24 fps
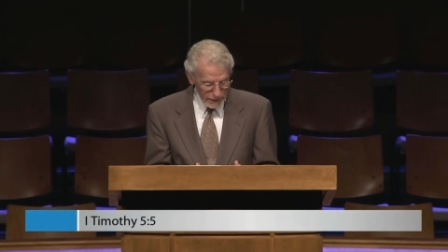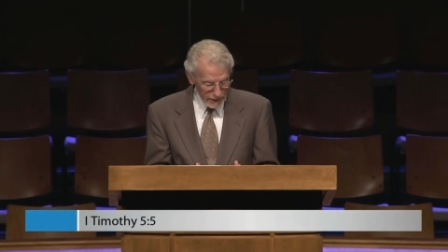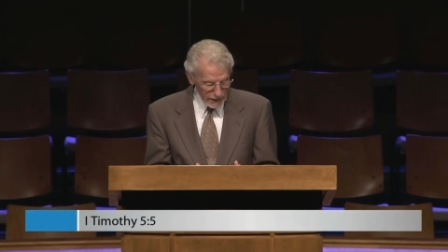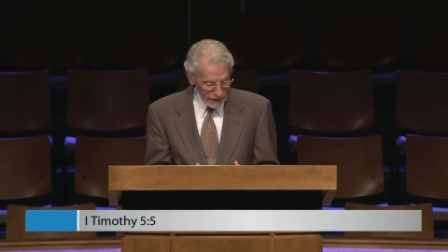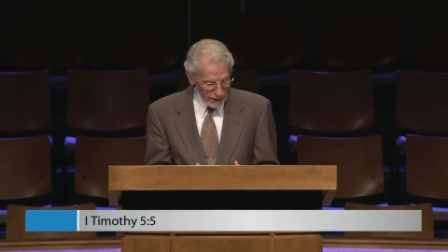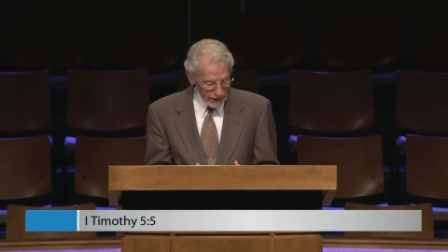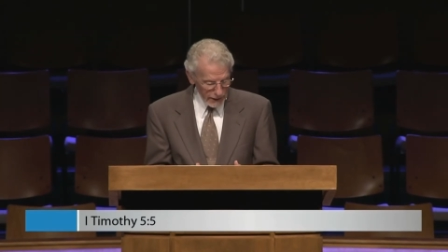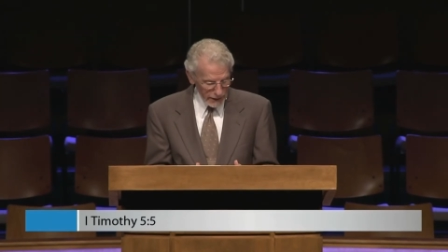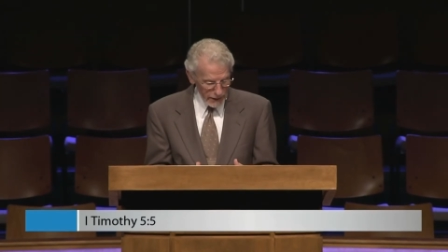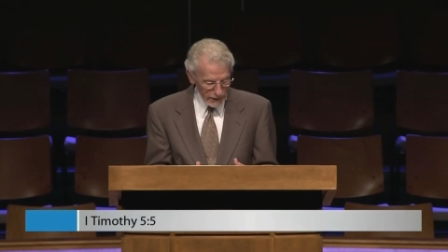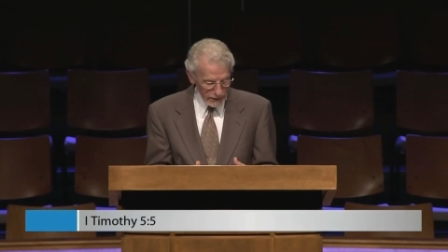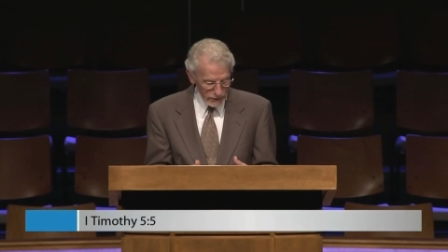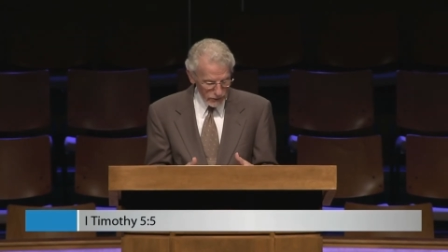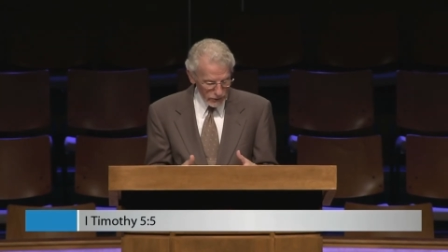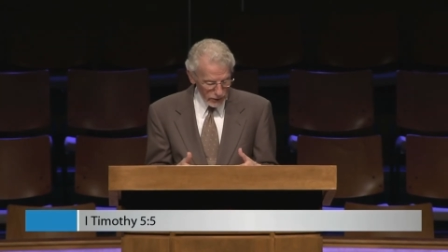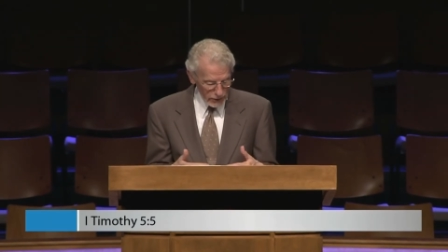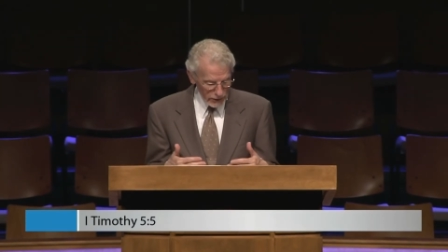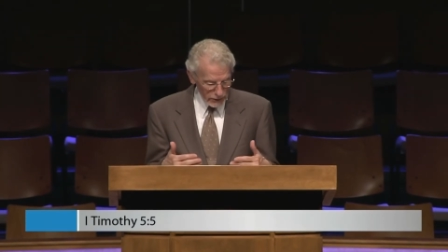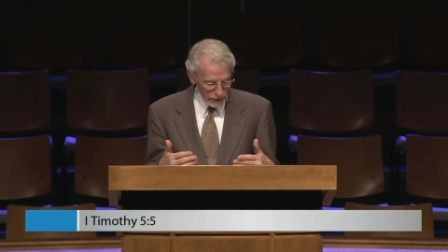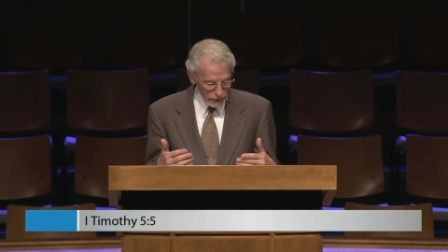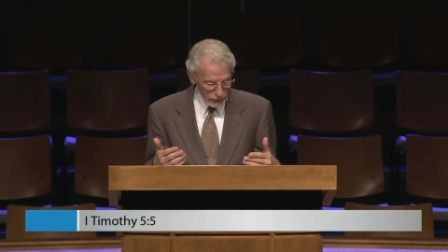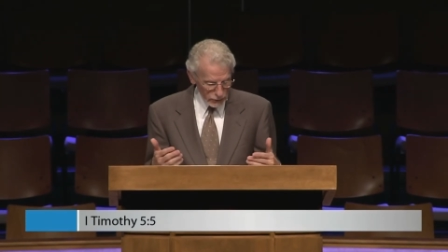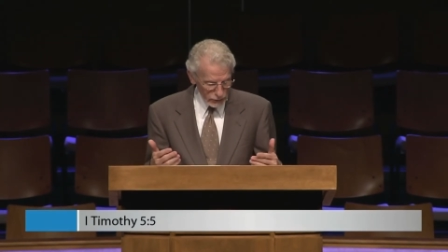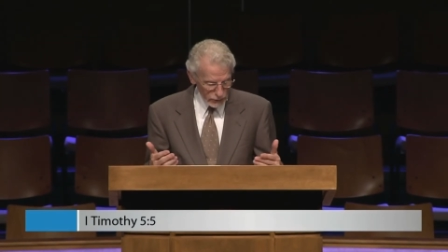and
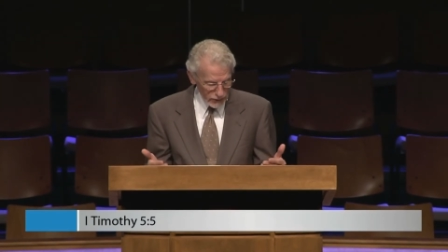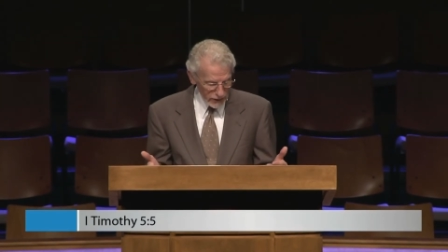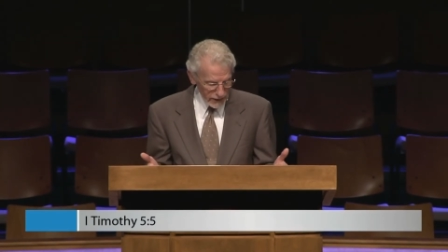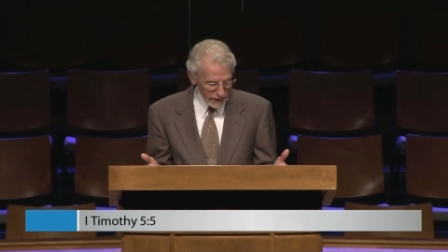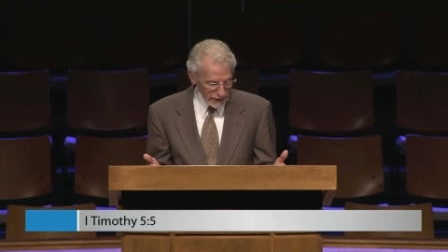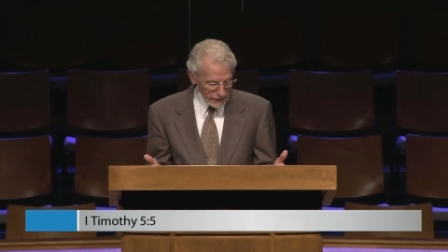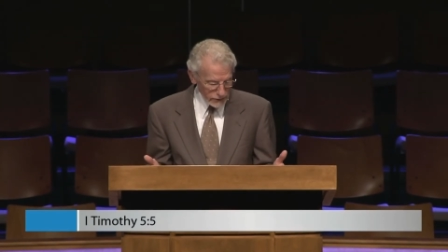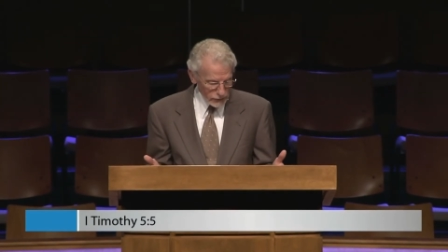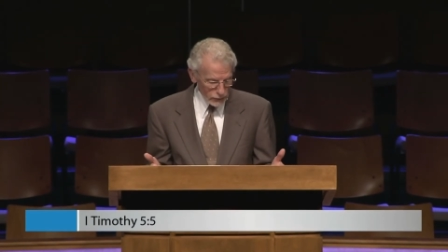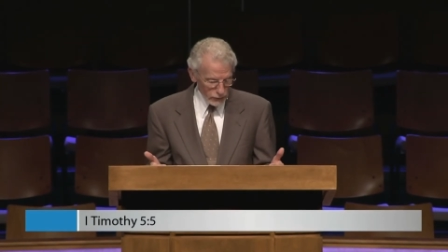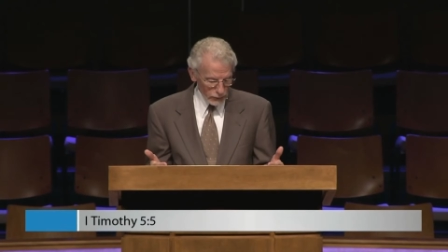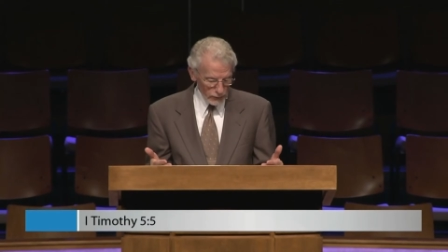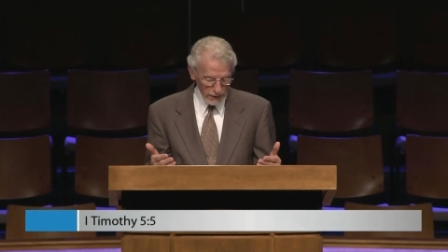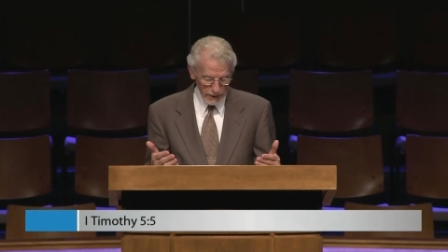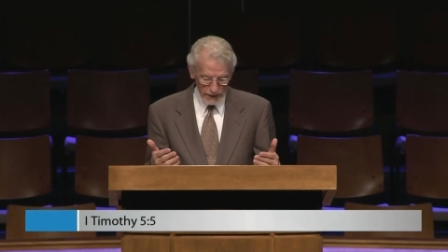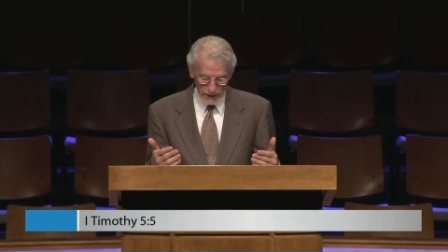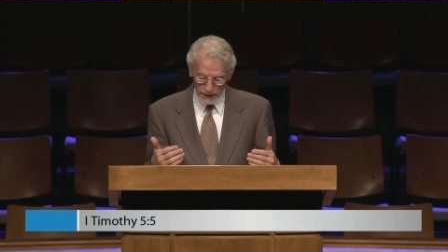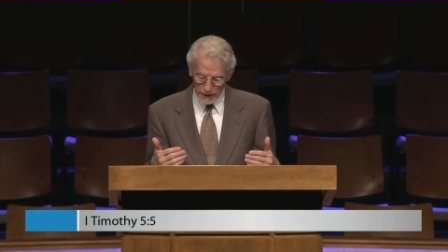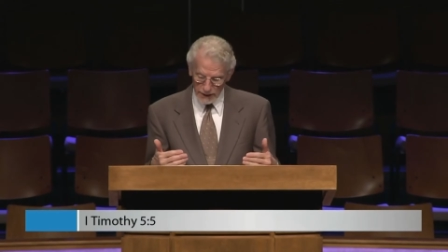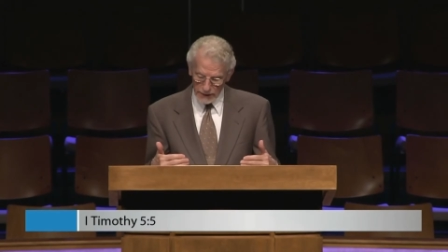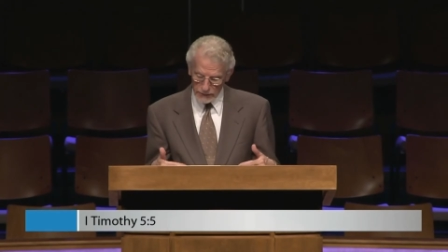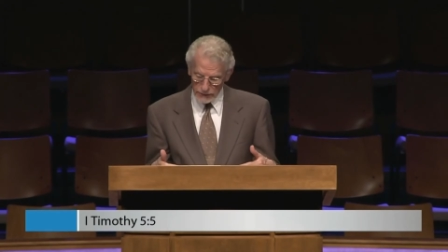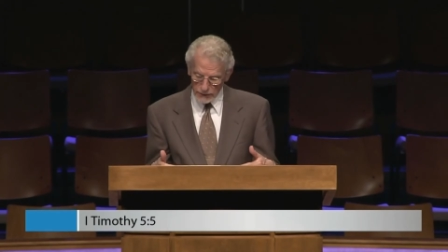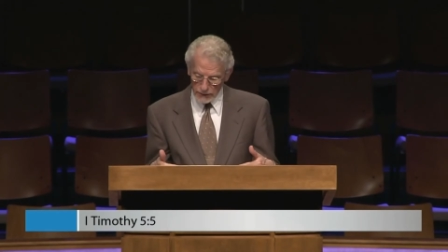continues in
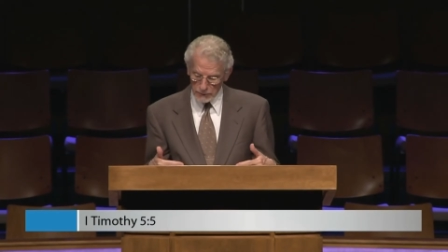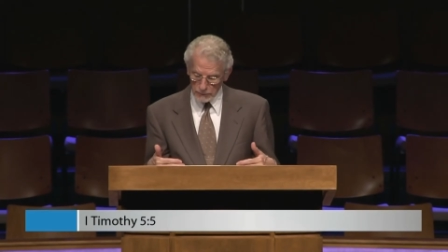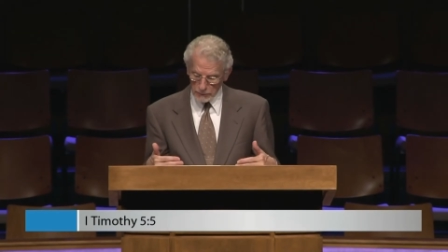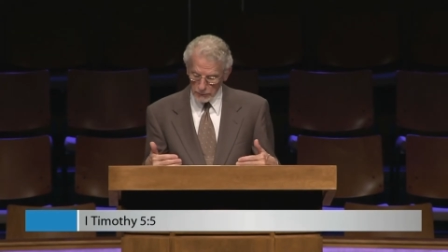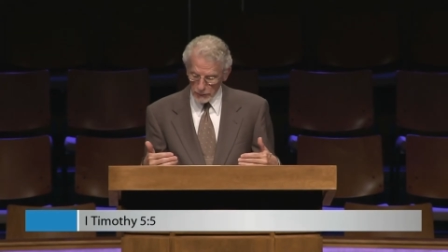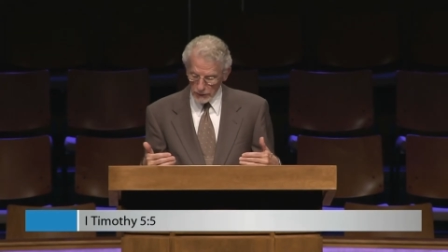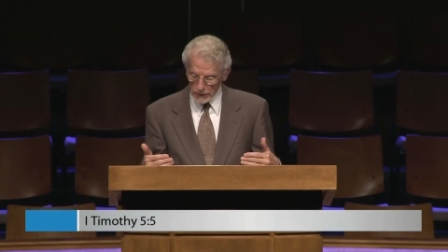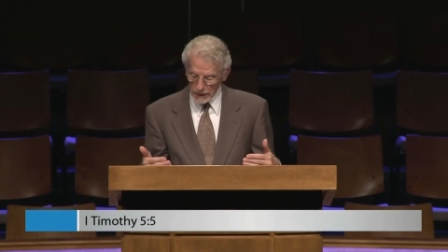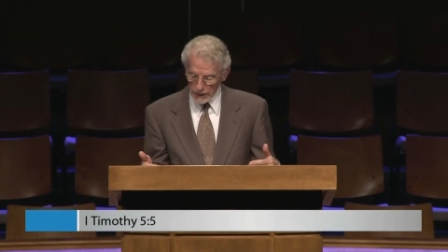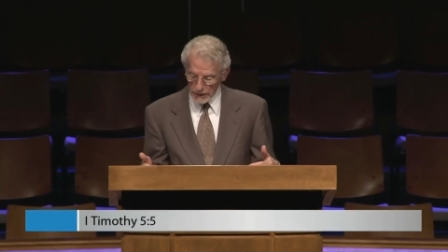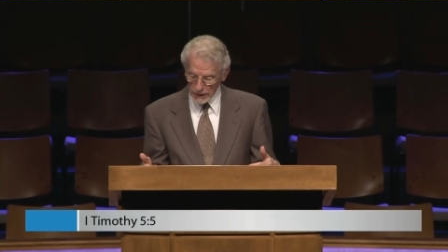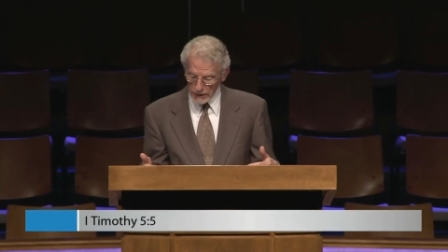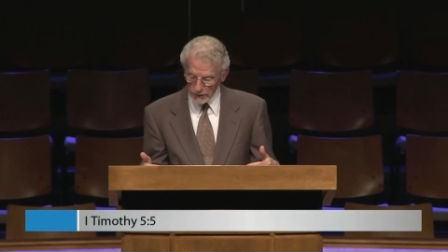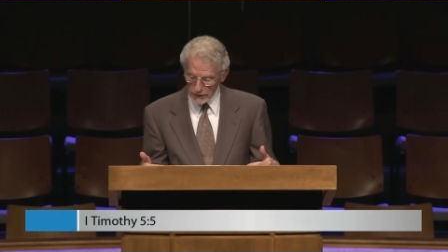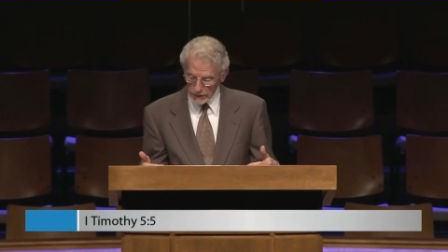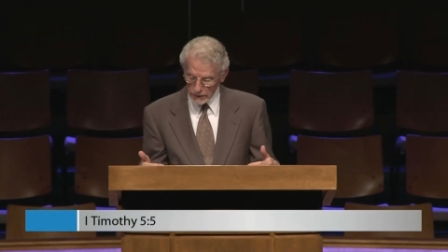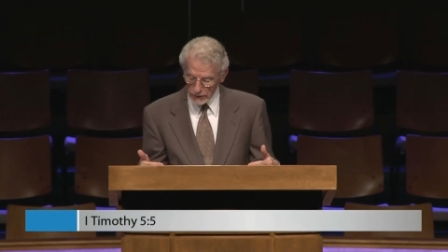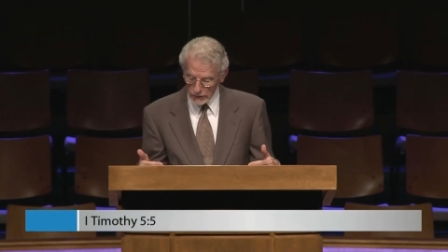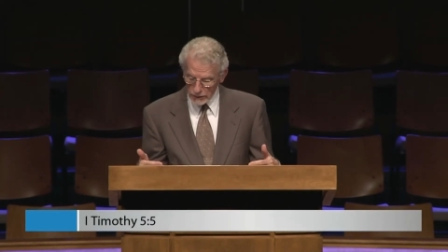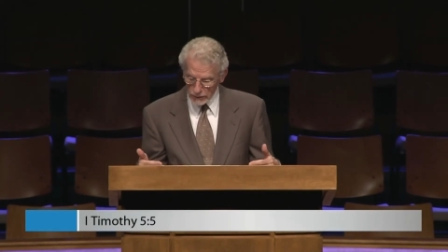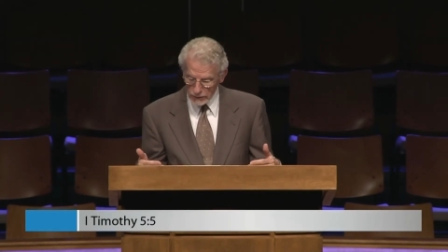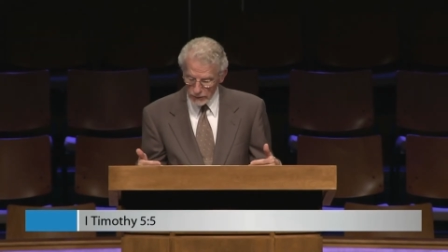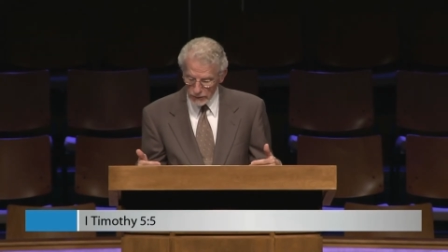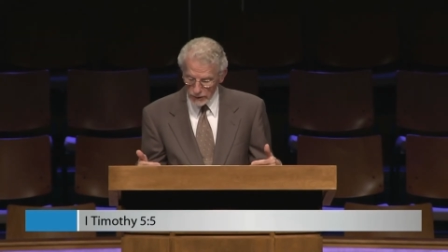entreaties and
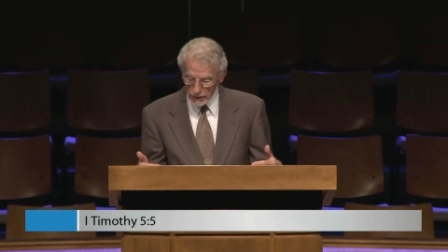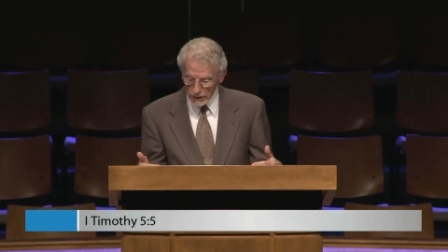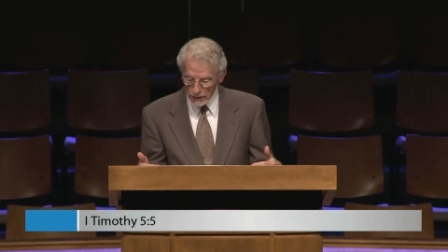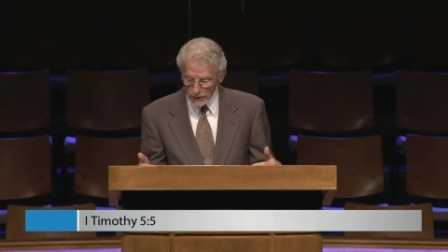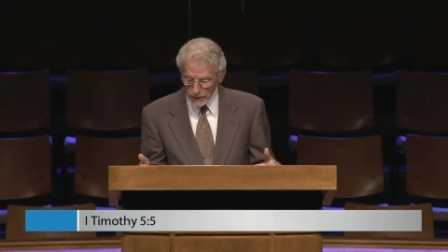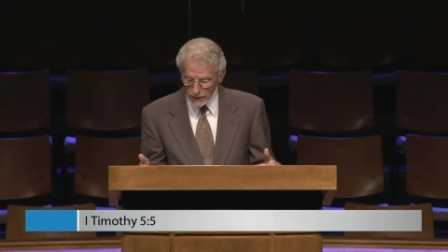prayers